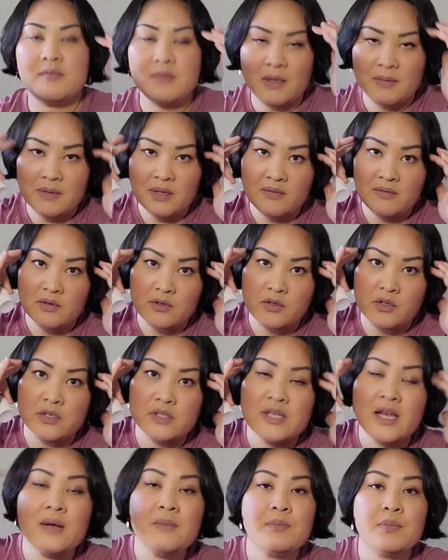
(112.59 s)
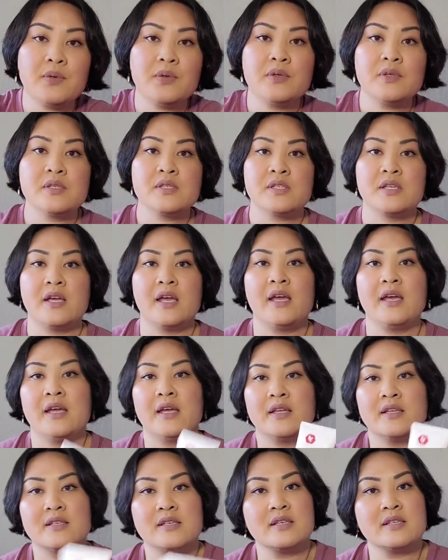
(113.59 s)
maybe even on your temples
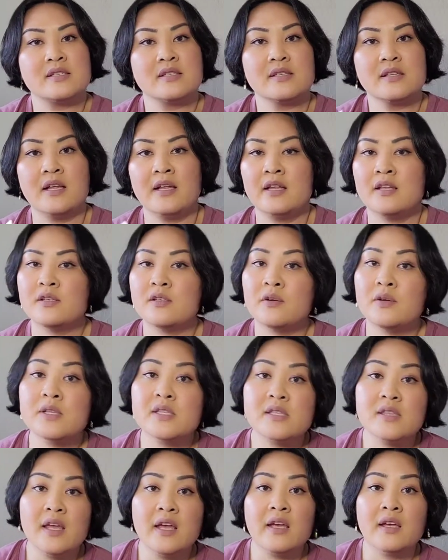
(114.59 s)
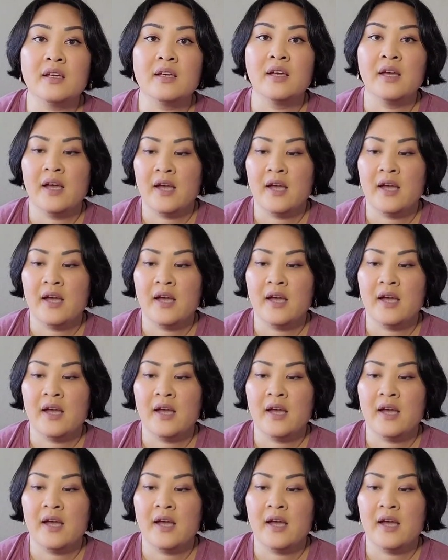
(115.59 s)
and just let it do its thing.